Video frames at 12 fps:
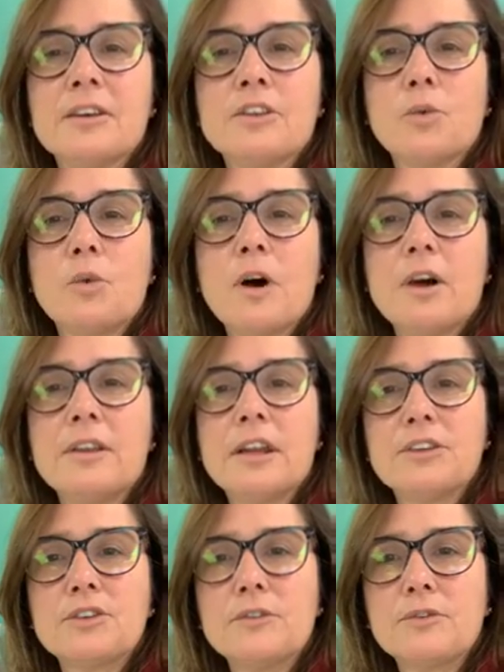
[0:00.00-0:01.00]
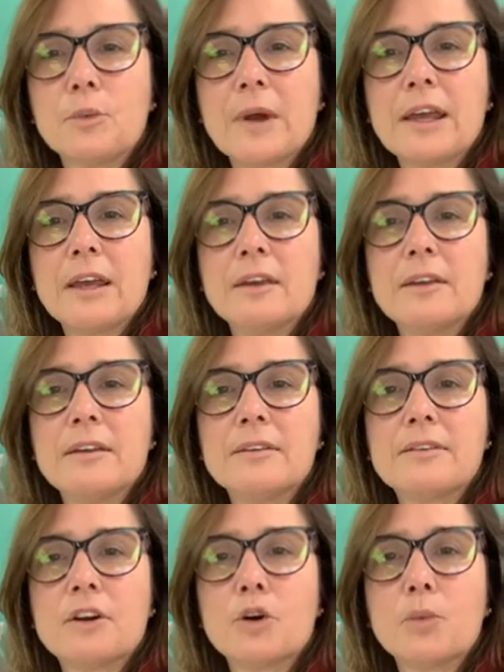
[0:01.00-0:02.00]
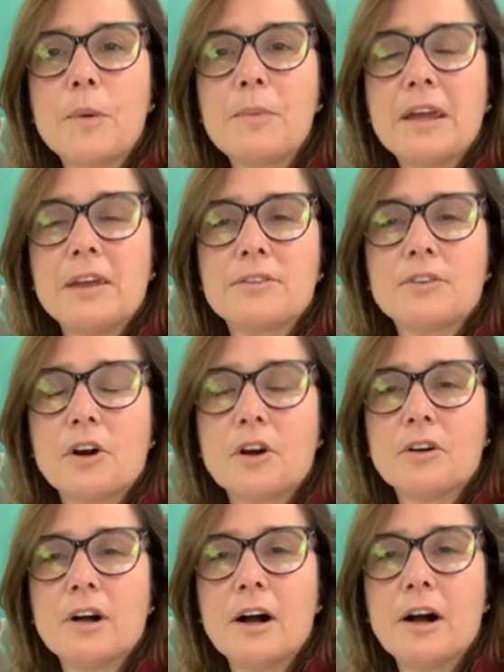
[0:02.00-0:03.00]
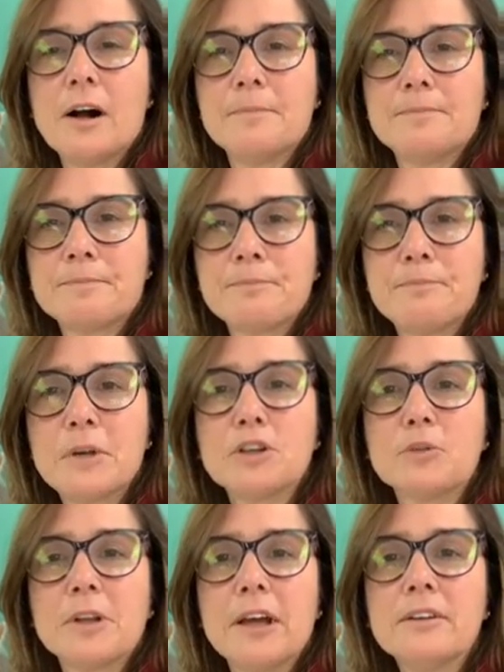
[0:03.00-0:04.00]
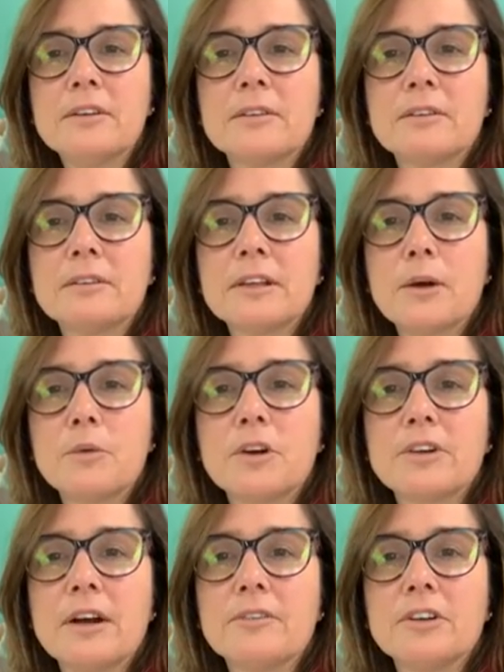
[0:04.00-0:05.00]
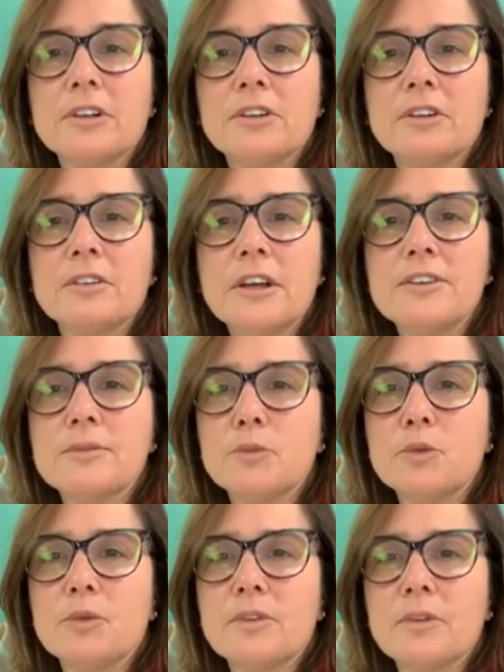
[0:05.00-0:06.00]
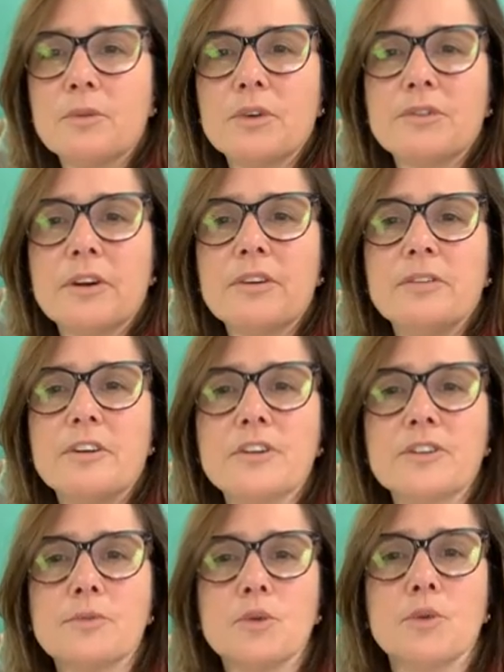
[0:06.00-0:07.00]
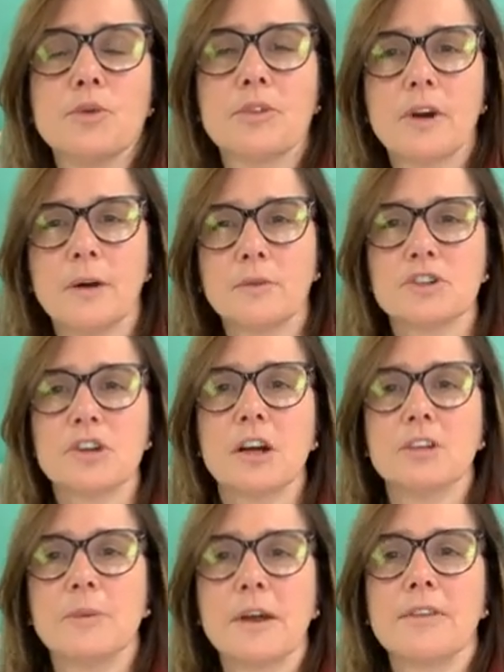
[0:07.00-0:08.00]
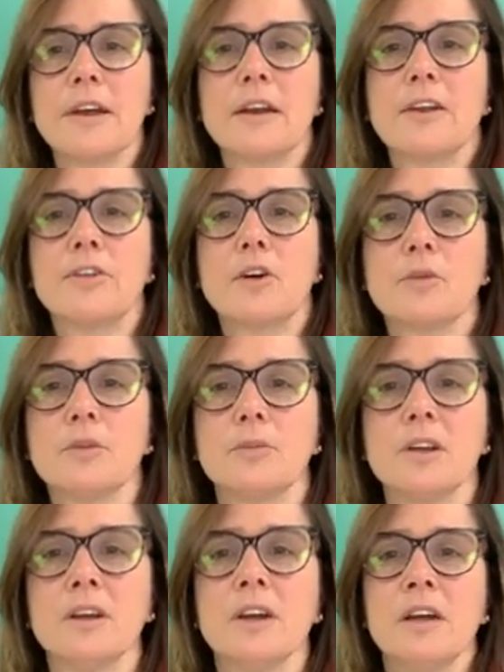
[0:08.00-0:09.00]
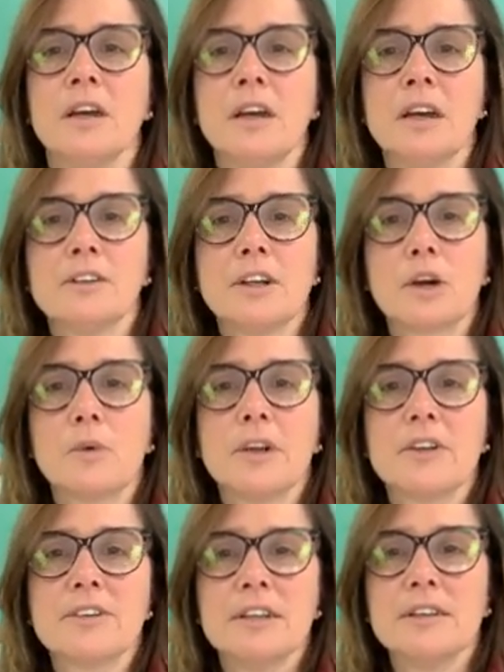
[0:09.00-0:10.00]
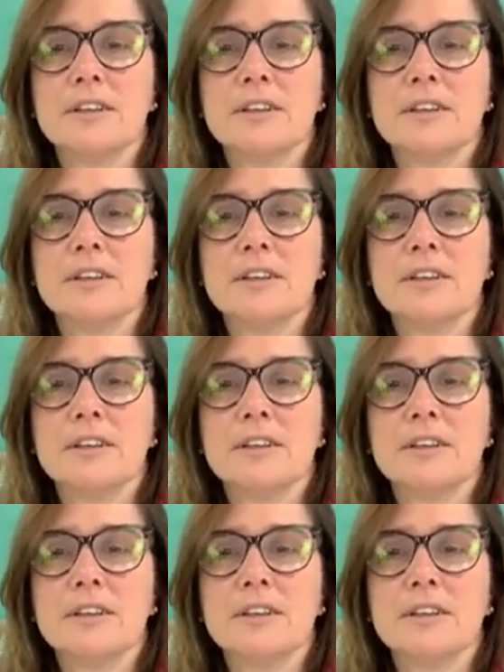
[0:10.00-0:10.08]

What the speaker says: the one that is good for whipping is our pillar blend. That worked out really good. Nice smooth. It was very, very smooth. I was shocked about that. I thought it would be not quite as